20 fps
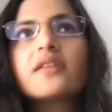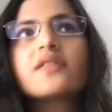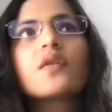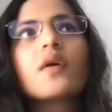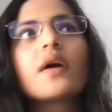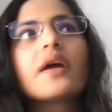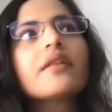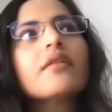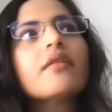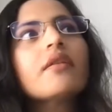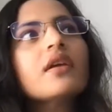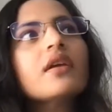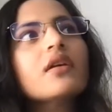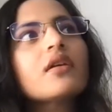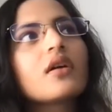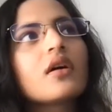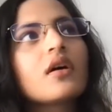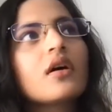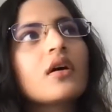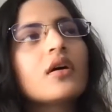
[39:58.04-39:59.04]
so I think
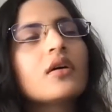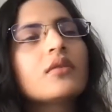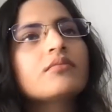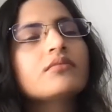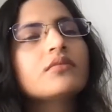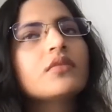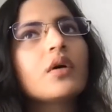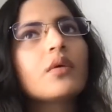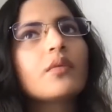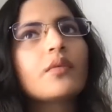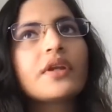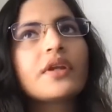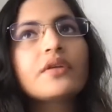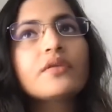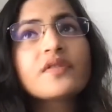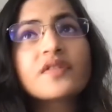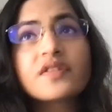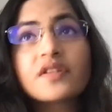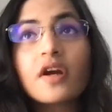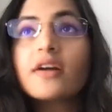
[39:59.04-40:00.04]
when
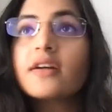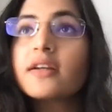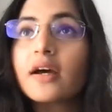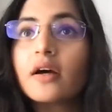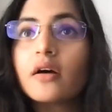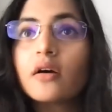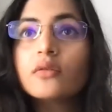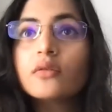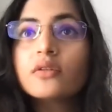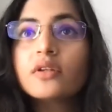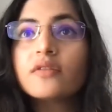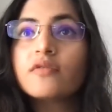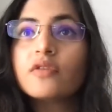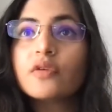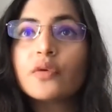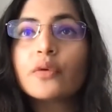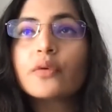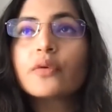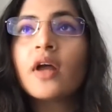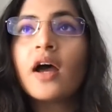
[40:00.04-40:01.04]
you start out, if you
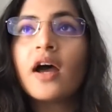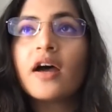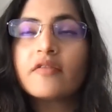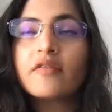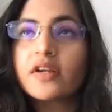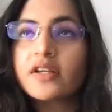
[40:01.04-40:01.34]
don't have